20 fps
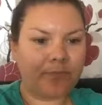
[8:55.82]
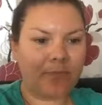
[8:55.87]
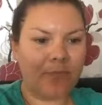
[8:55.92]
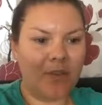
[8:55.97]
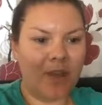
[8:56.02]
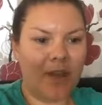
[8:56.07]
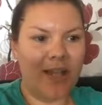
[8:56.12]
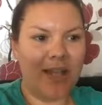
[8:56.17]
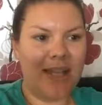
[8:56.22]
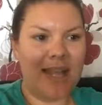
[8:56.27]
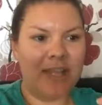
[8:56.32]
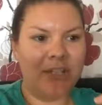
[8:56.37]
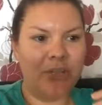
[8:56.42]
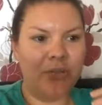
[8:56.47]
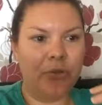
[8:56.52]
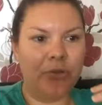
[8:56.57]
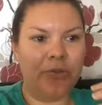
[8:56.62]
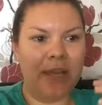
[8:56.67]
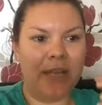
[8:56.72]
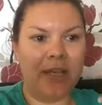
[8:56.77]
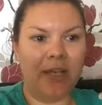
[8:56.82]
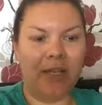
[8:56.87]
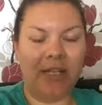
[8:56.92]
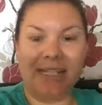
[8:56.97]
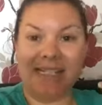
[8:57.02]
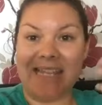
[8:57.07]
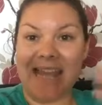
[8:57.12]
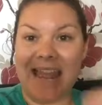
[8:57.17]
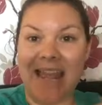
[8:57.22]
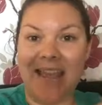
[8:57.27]
unless you're then going to
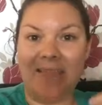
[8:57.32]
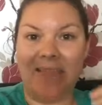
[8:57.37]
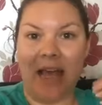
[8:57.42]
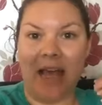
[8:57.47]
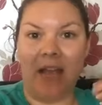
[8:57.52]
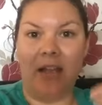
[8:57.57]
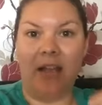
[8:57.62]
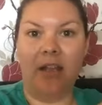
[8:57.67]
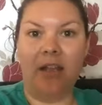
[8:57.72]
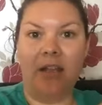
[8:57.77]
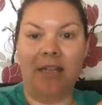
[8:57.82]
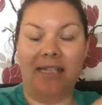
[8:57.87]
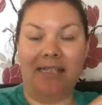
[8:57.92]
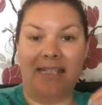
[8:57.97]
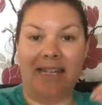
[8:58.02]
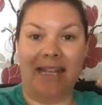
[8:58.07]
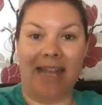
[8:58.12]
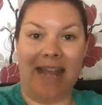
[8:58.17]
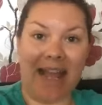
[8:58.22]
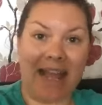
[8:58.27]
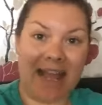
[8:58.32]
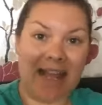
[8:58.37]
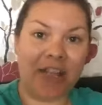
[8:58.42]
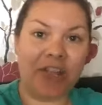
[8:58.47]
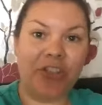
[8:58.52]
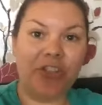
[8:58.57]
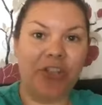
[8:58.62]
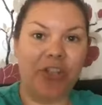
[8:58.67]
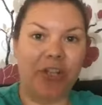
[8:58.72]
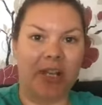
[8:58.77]
take that learnings and
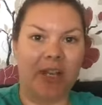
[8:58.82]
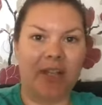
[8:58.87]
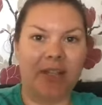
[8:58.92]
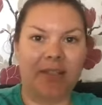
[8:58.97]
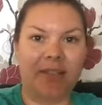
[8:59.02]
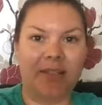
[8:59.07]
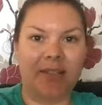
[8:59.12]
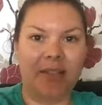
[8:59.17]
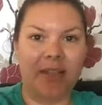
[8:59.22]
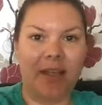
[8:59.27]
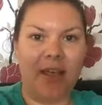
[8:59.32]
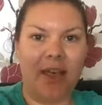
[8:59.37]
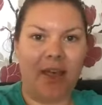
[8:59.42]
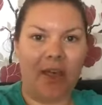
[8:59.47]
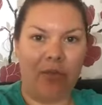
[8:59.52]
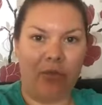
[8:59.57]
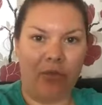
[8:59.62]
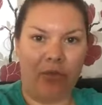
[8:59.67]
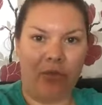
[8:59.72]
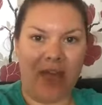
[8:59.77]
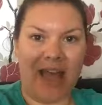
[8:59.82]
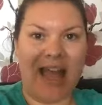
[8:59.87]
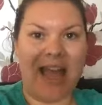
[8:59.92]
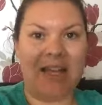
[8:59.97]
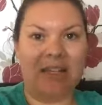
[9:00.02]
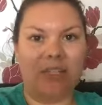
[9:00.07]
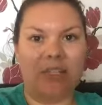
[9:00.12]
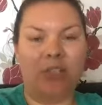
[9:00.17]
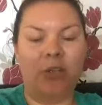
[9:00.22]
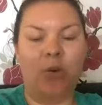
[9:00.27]
action it,
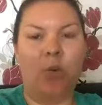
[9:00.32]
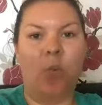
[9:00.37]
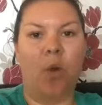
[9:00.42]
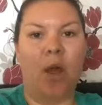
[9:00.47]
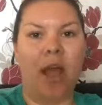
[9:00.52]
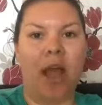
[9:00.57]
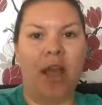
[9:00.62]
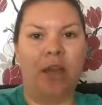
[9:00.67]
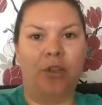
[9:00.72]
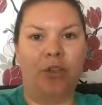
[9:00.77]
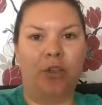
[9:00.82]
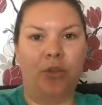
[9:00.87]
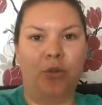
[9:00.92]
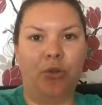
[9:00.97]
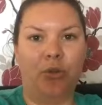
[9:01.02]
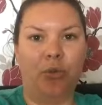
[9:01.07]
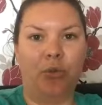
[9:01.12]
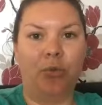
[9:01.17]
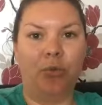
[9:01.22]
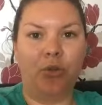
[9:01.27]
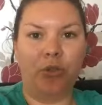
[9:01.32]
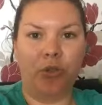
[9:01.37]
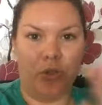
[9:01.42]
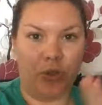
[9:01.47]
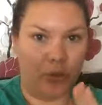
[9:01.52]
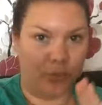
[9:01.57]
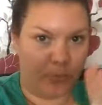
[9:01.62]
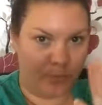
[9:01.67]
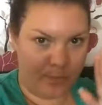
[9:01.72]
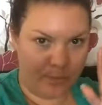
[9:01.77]
that's where
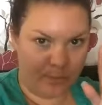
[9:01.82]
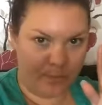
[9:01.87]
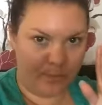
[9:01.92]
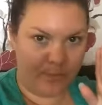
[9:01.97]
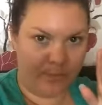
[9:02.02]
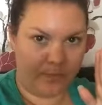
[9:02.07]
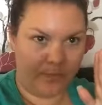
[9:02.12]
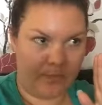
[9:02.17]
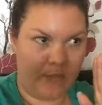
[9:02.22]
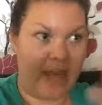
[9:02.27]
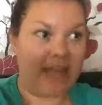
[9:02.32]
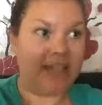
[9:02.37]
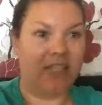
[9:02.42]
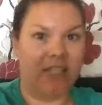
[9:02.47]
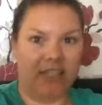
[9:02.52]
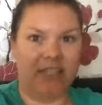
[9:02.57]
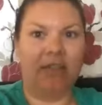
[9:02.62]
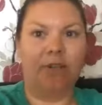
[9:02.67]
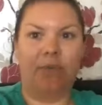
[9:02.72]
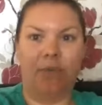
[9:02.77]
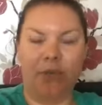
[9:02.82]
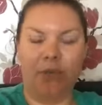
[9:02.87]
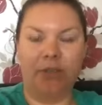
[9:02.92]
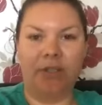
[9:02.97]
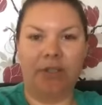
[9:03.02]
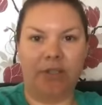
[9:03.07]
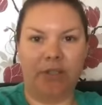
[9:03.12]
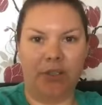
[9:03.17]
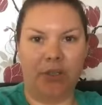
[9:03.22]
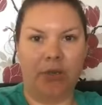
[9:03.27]
that's the
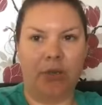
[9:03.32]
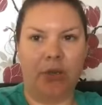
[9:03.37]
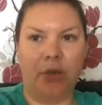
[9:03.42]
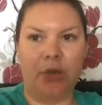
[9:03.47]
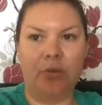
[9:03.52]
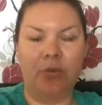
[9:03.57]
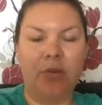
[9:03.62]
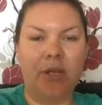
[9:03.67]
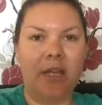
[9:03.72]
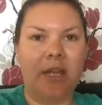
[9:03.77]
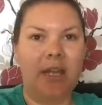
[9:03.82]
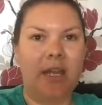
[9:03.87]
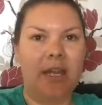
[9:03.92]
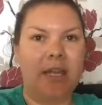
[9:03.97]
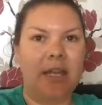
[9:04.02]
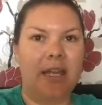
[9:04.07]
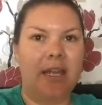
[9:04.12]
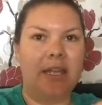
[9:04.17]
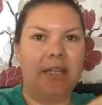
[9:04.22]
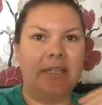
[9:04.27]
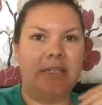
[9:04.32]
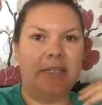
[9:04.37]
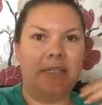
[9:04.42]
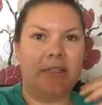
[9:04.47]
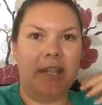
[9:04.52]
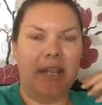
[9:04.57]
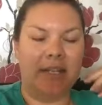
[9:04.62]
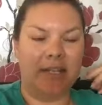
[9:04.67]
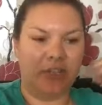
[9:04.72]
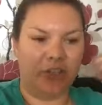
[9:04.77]
difference.
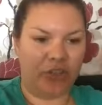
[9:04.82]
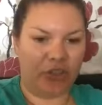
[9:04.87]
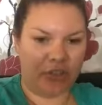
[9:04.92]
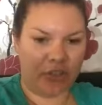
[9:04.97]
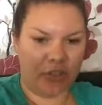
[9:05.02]
It's just